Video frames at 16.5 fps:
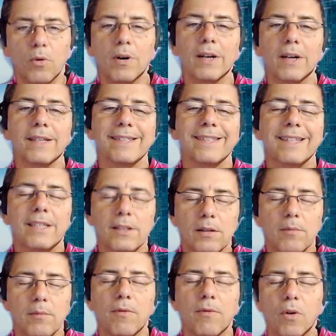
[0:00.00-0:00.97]
or a
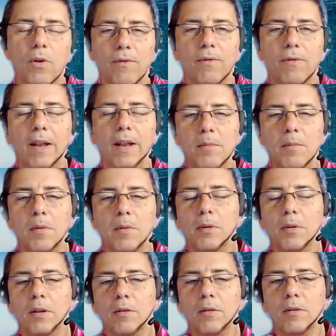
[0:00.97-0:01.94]
system for
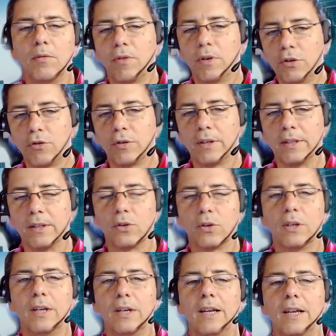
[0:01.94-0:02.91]
flammable refrigerants,